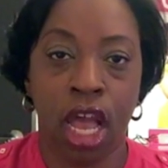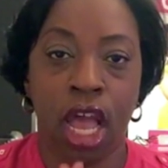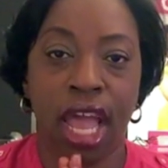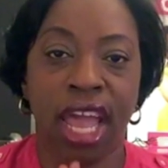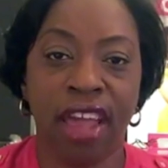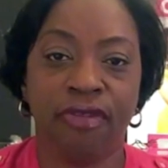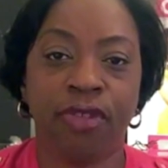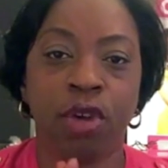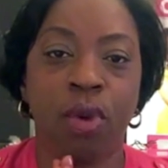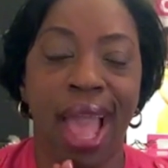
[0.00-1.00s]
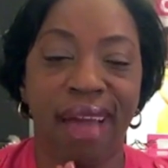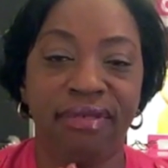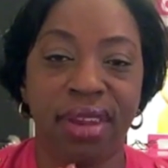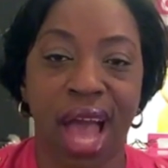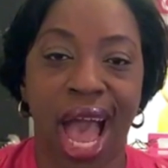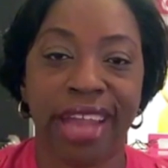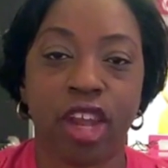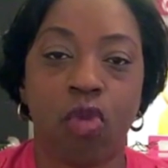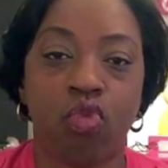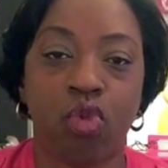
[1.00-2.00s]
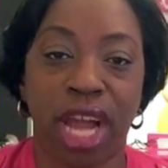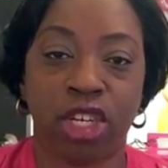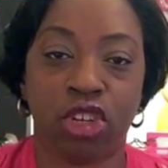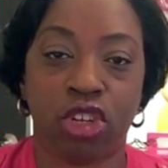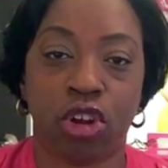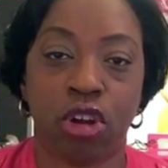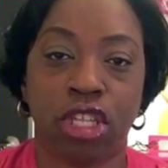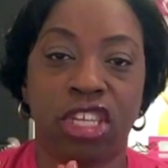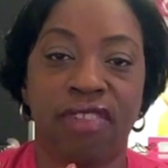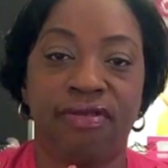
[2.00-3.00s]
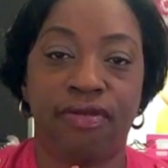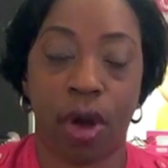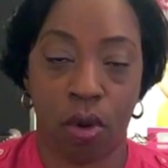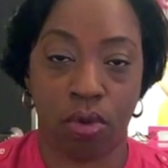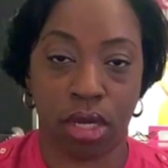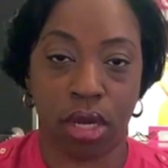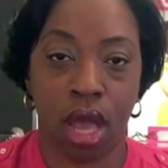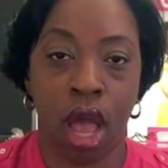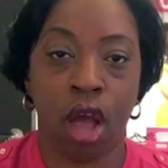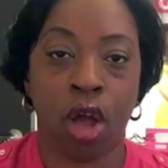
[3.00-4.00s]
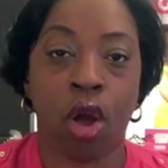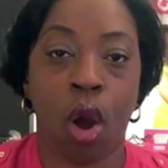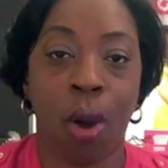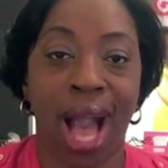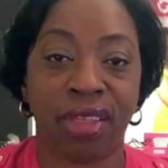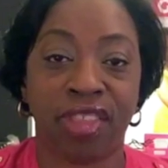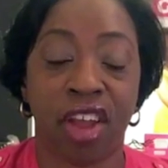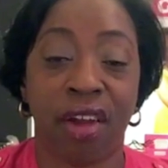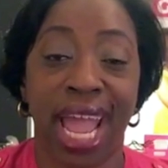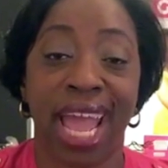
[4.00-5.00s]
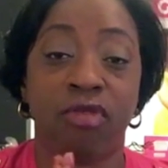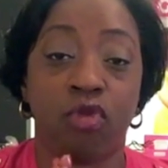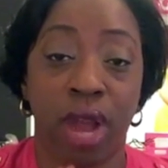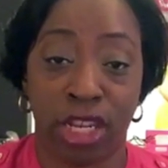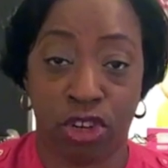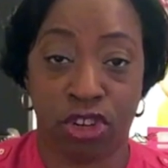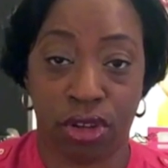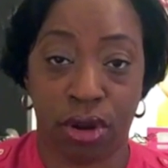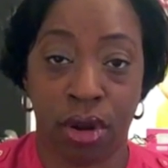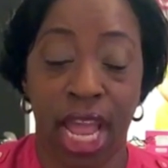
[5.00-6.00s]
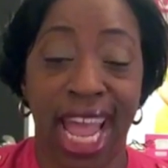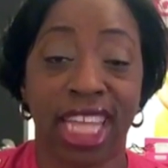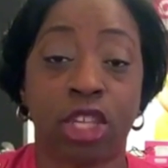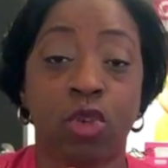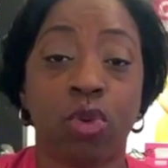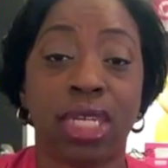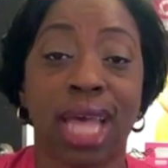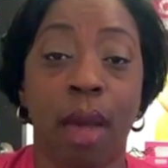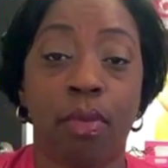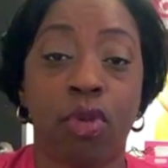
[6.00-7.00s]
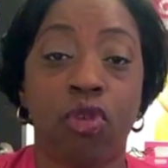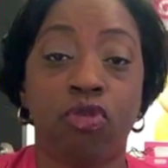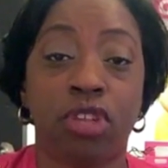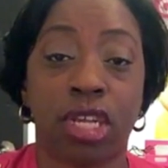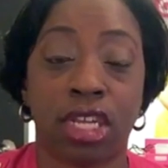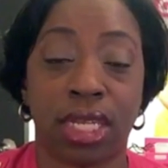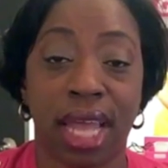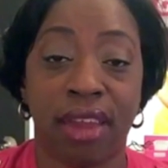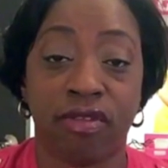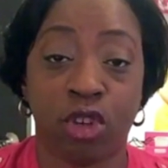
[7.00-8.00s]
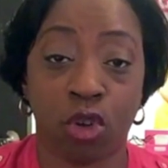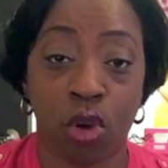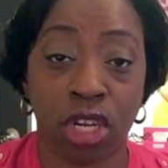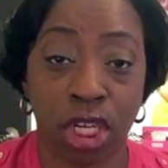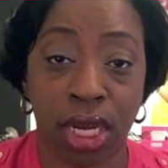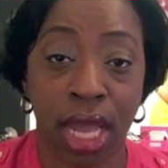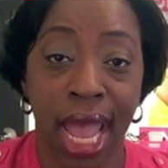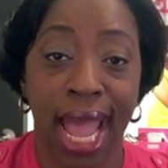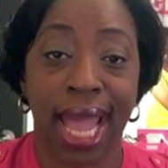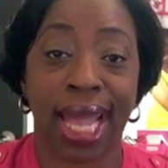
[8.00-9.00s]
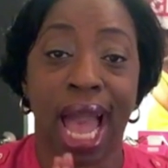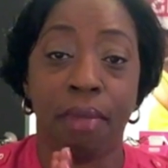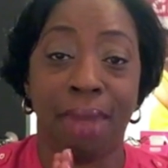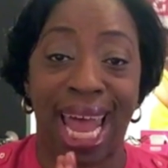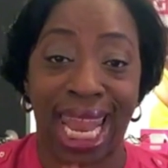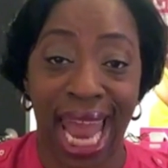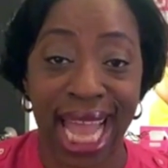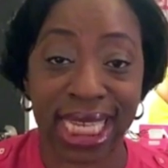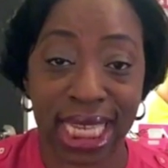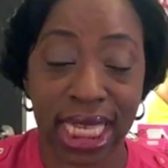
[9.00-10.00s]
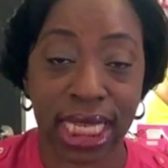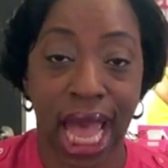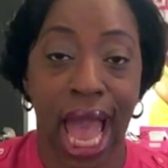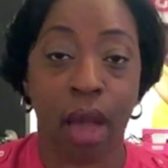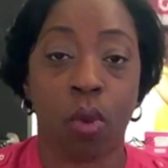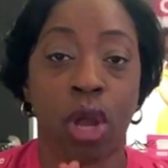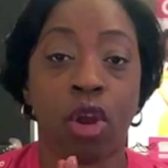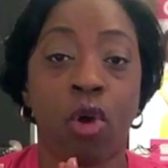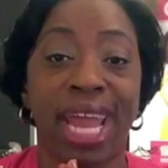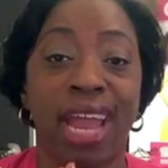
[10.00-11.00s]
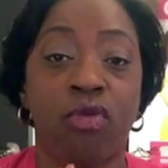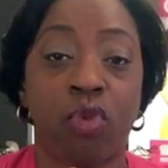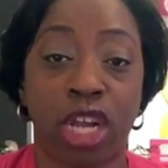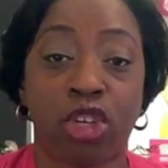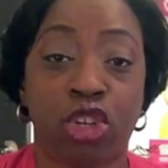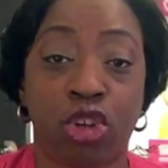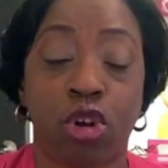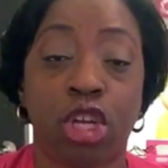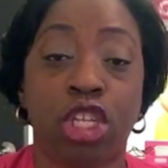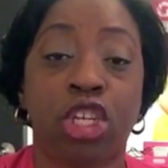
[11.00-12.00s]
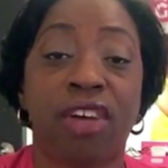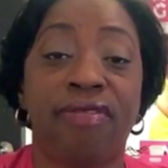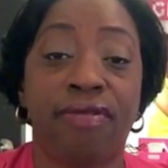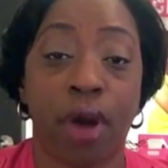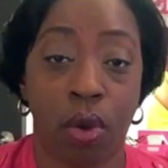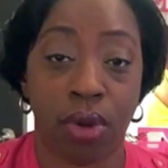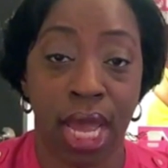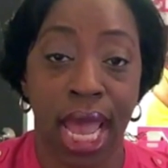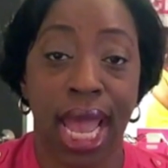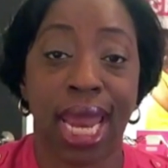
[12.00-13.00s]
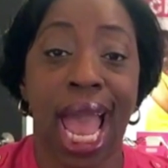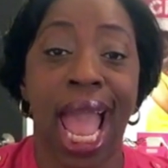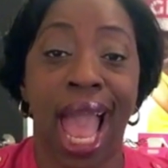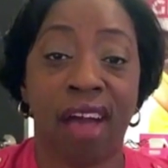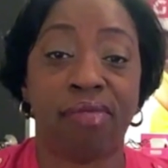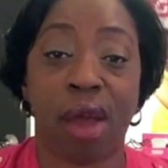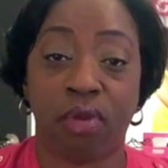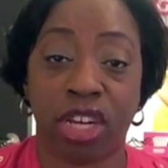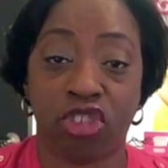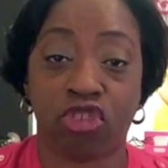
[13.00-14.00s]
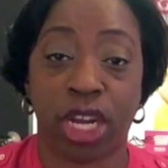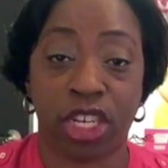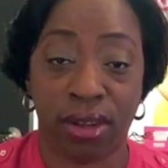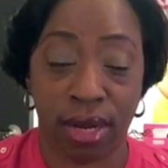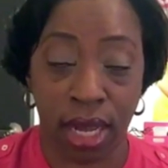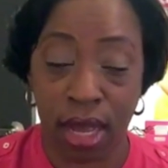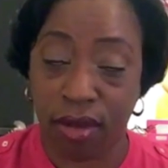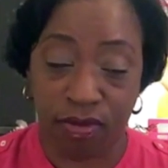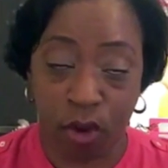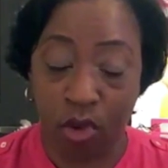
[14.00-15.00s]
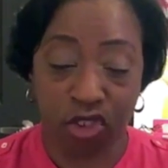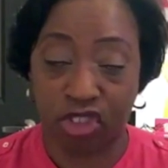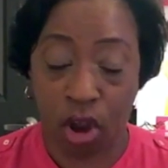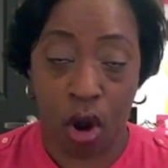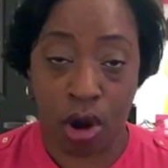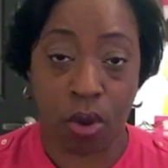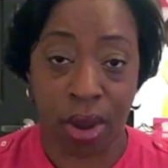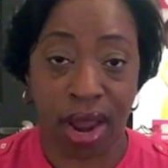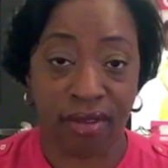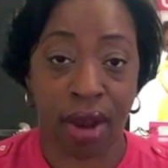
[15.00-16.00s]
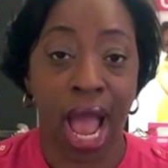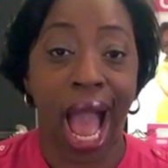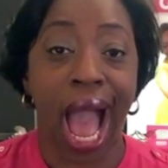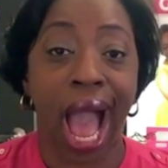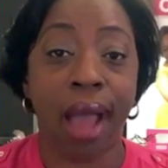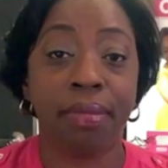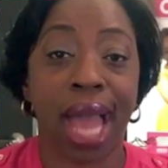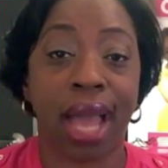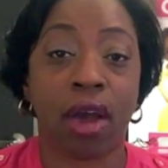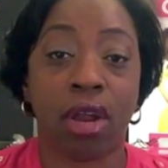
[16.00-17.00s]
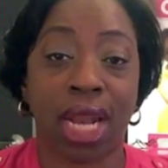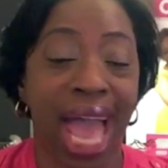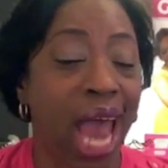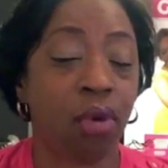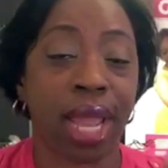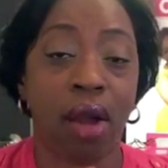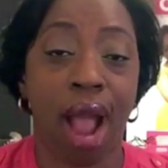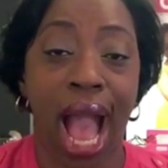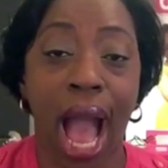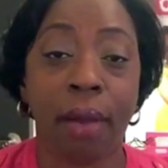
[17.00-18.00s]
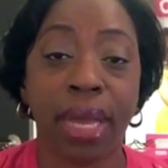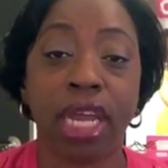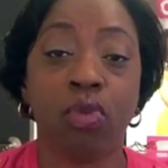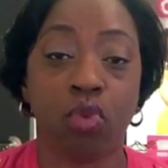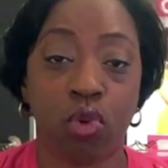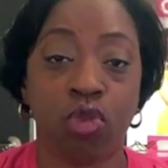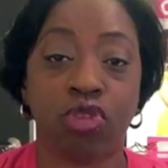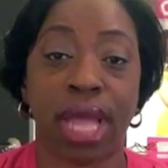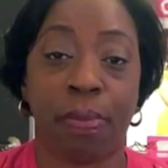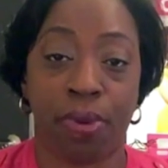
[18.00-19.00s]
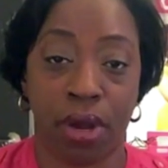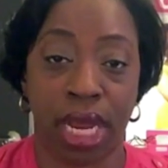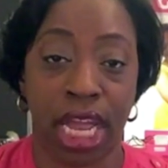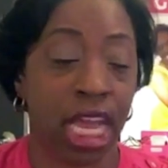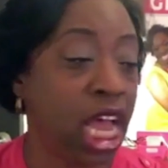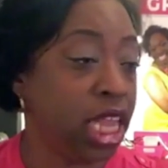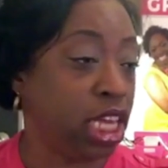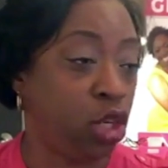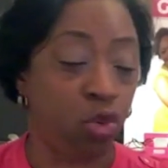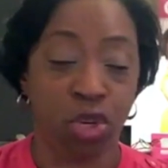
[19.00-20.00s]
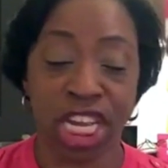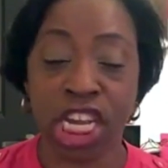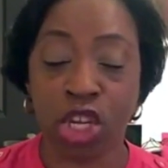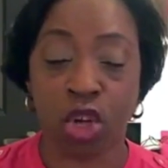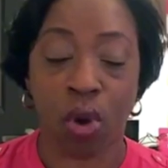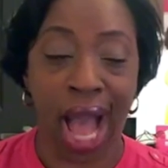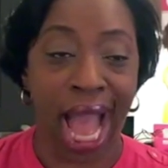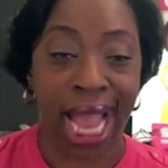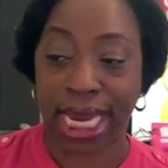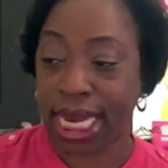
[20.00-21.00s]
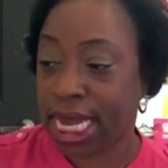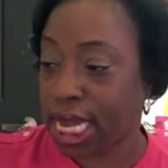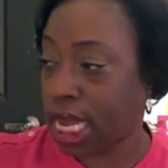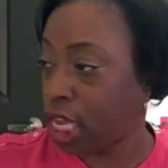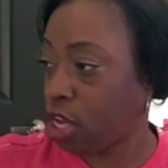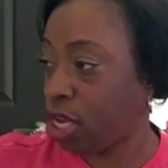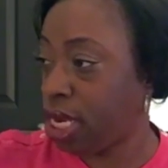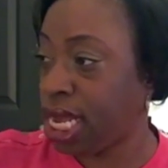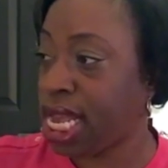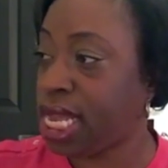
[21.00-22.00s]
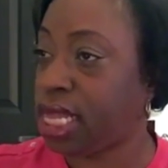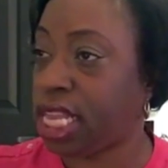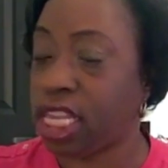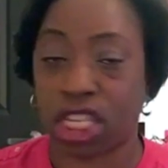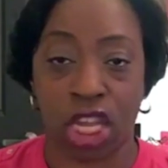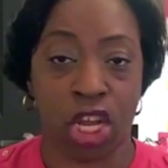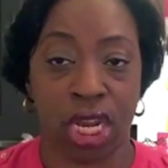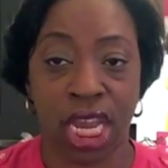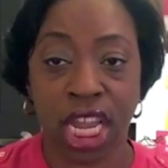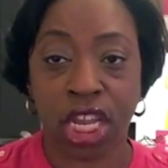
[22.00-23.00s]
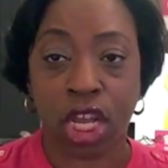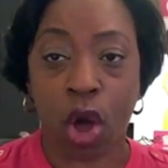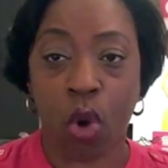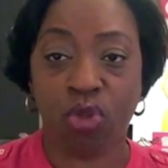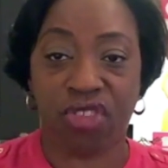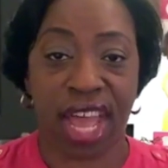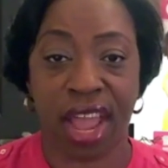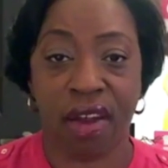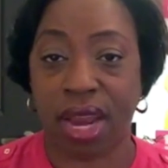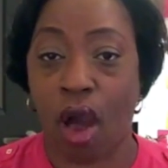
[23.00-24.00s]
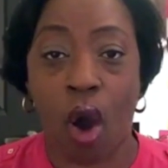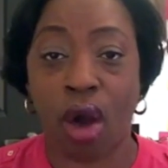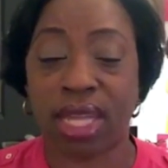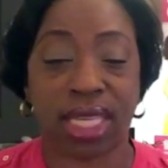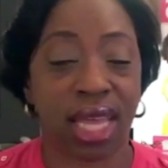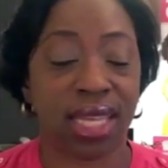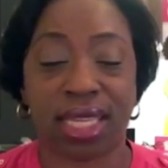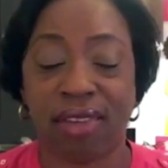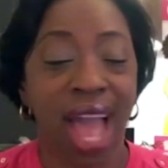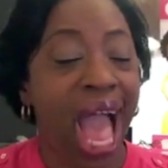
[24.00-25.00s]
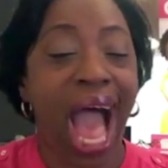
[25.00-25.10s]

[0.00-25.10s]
If you have not registered to vote, go out there and register. As soon as I moved to the state of Georgia and got my license, I went on and registered to vote. And I have my registration voter's card or whatever. I'm not going to lie. I don't care how many rules they put in that you need your ID and you need this and you need to go there and all this other stuff.